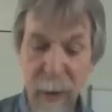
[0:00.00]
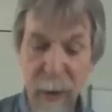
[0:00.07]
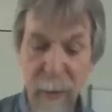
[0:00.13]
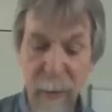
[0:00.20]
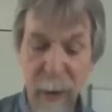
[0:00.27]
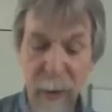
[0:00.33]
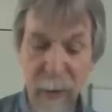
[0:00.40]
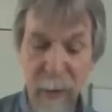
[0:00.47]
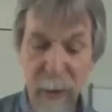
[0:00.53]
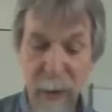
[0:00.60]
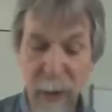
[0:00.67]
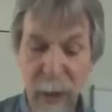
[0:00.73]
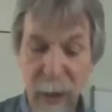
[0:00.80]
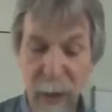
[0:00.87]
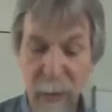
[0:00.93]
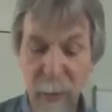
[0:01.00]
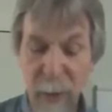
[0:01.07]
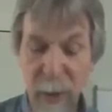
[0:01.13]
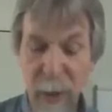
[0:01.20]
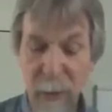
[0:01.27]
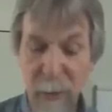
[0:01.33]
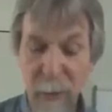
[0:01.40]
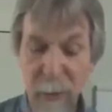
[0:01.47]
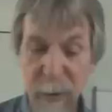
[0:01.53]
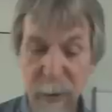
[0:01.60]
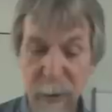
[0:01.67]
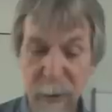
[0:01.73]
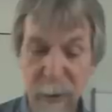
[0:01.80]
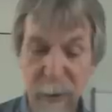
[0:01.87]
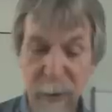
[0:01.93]
function, and we have to
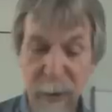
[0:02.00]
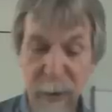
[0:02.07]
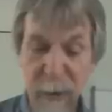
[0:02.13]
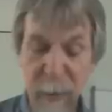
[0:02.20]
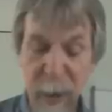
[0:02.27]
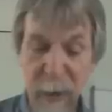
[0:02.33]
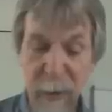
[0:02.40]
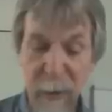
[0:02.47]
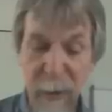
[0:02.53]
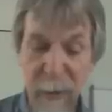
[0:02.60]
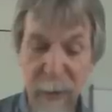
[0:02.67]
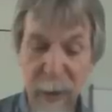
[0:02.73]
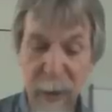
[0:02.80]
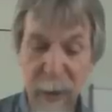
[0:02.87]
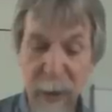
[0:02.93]
consider these boundaries.